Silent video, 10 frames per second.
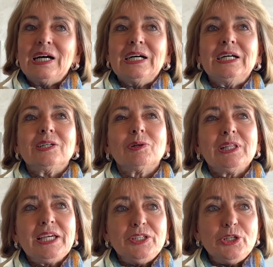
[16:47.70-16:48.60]
Well,
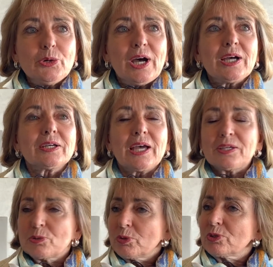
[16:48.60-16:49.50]
they knew I had
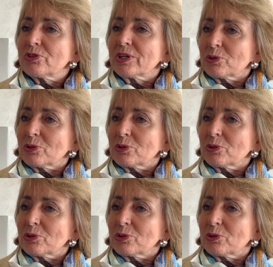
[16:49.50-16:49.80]
a world record.